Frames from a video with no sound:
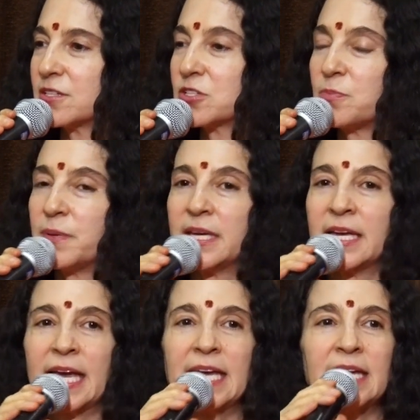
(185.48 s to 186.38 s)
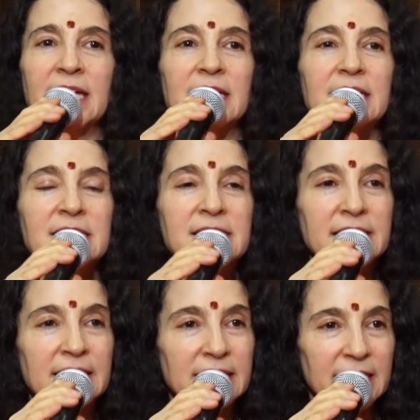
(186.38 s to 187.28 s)
to being a
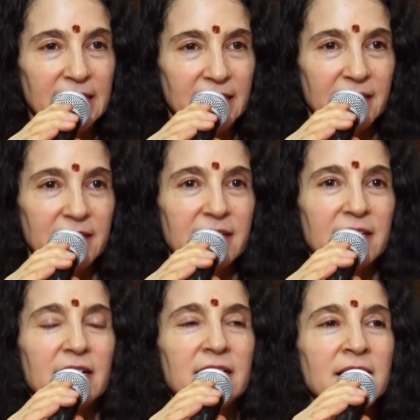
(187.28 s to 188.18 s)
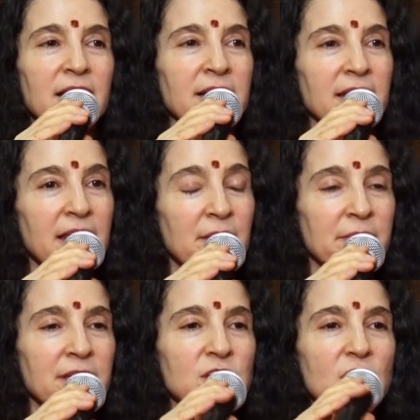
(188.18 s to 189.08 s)
deity, an, an
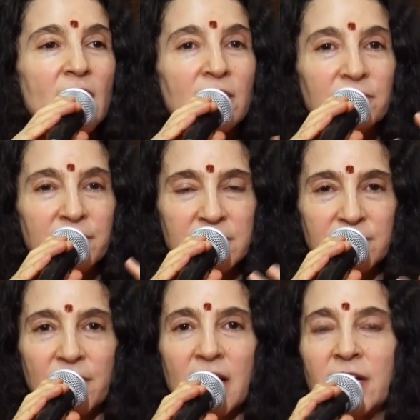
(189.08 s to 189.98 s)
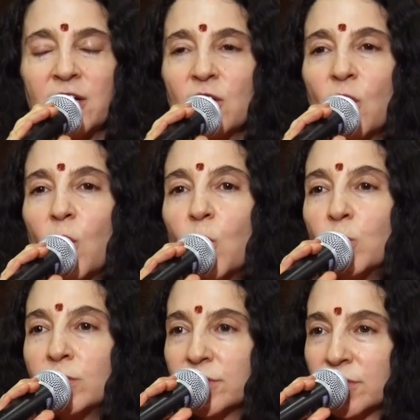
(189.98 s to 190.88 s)
image of the divine, a
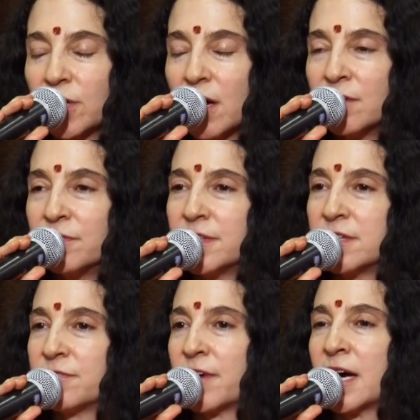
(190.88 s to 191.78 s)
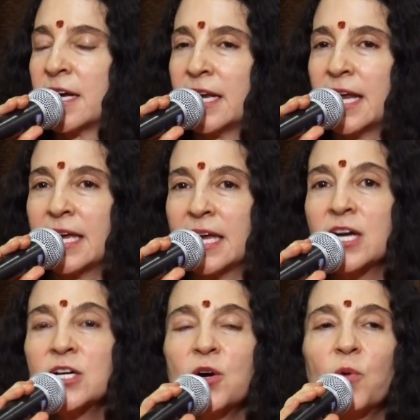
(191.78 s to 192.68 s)
holder of the divine, a
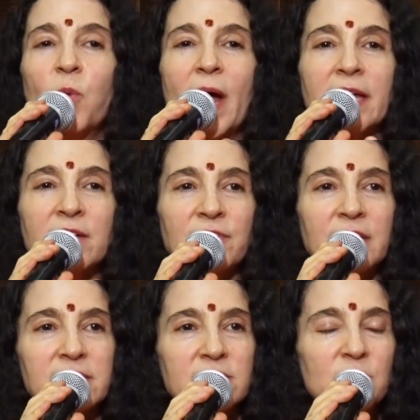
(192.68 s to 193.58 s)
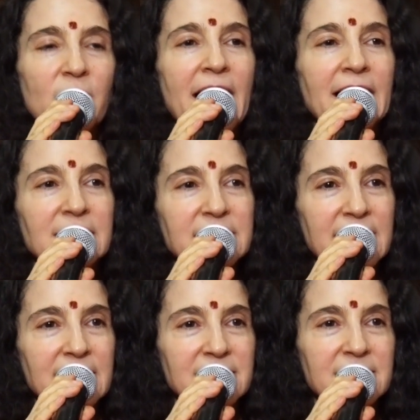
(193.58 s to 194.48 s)
way of us to
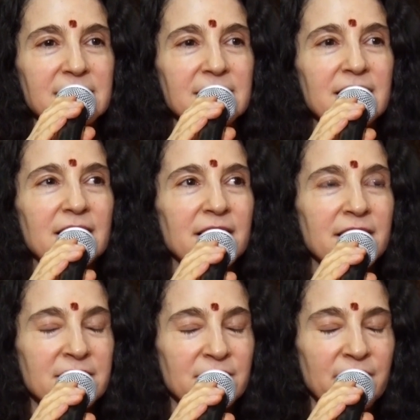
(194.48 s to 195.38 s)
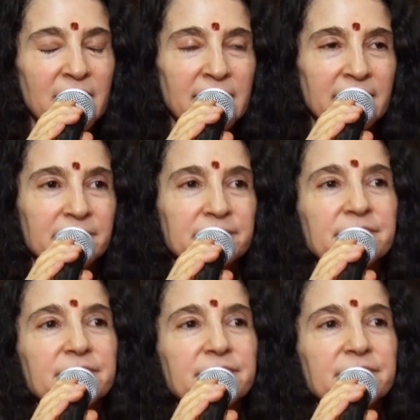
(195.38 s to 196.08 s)
access the divine.